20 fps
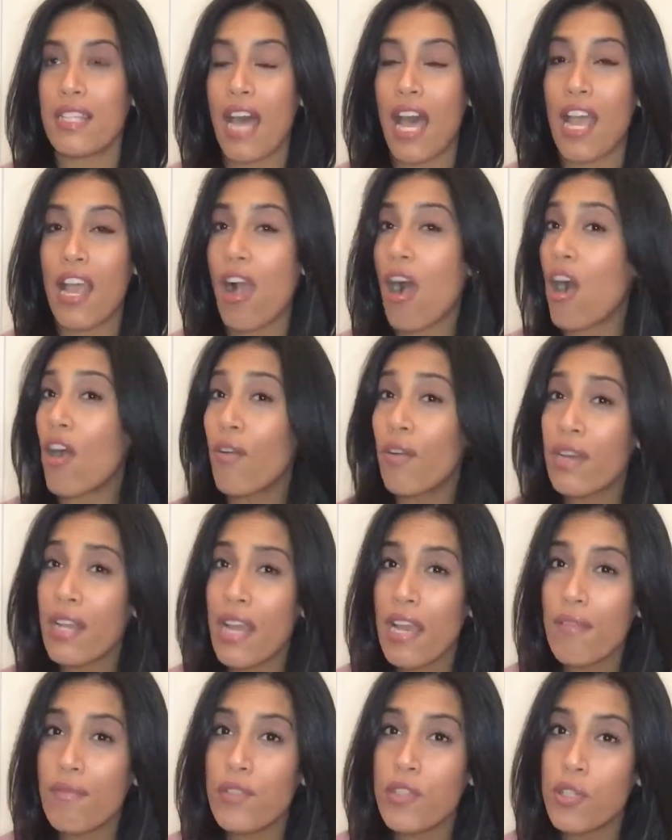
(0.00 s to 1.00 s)
I already
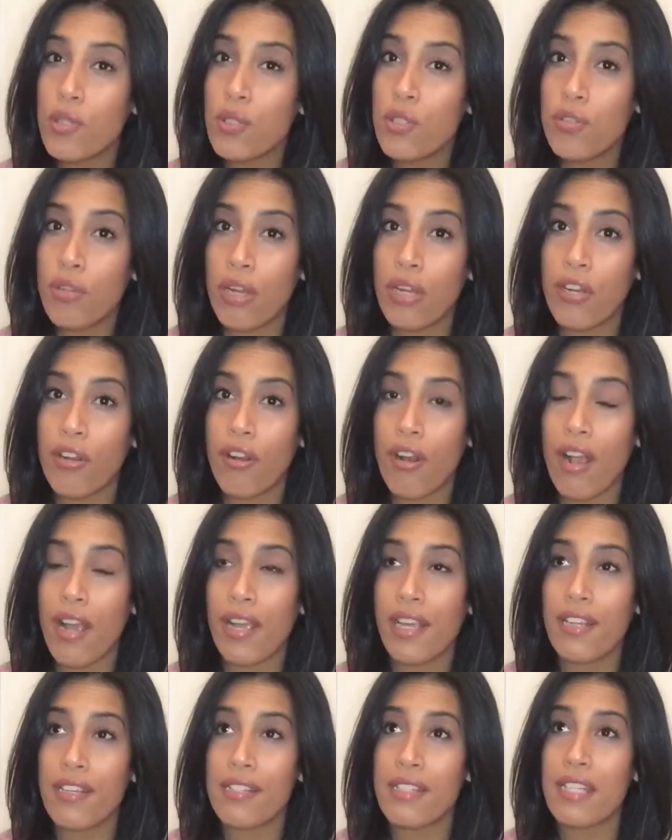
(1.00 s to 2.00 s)
have two straightener
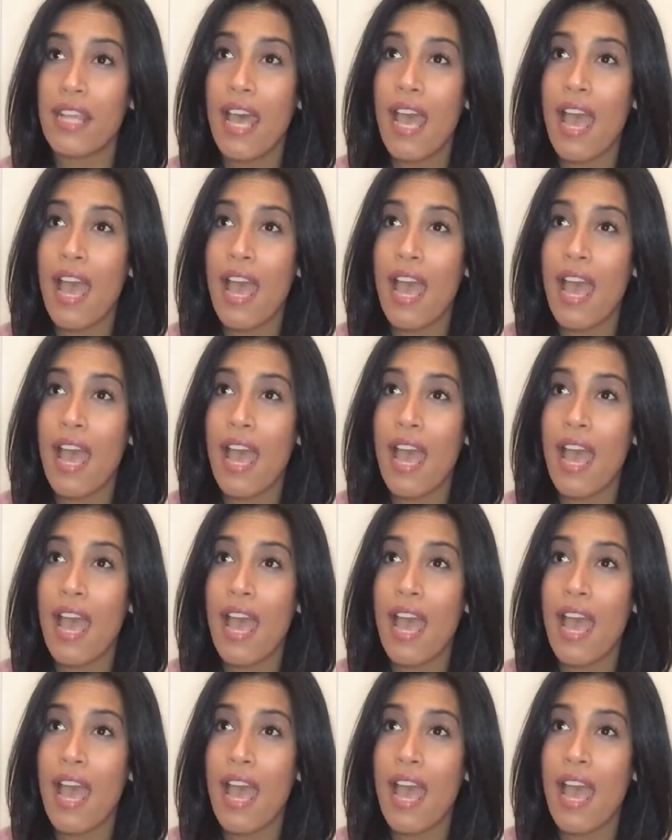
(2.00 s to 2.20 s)
irons,